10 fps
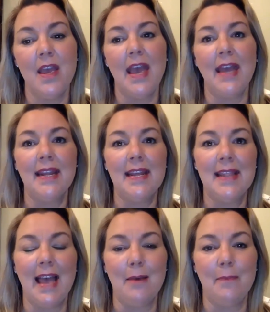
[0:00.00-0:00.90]
And in
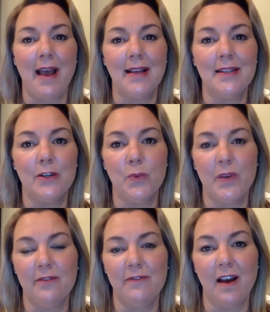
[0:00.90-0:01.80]
that passage,
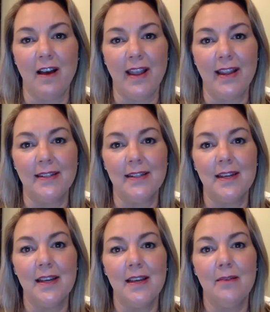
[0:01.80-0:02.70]
we find
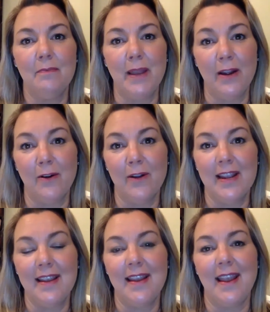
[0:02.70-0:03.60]

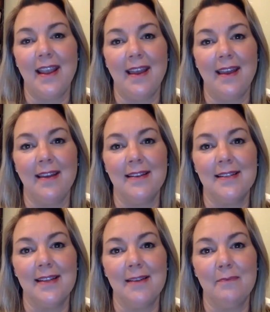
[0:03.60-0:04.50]
Mary and
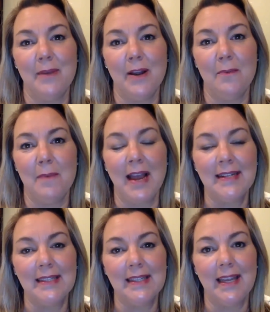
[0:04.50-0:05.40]
Mary
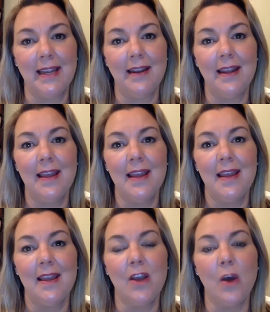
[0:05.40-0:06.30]
Magdalene
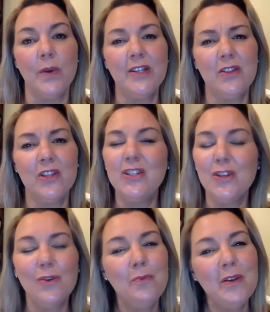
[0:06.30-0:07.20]
going to the
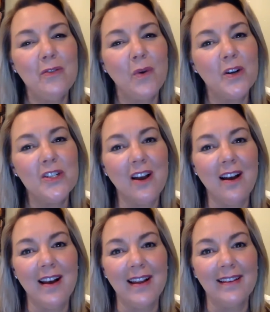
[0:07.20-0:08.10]
tomb before
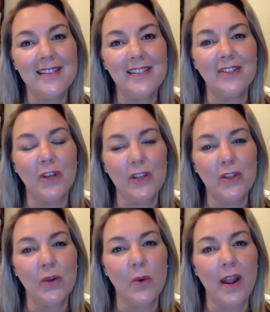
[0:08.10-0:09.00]
dawn to look at
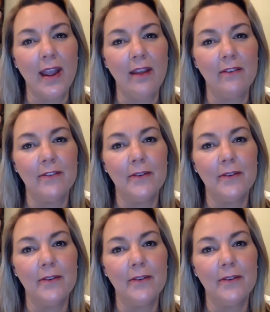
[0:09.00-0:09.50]
the grave.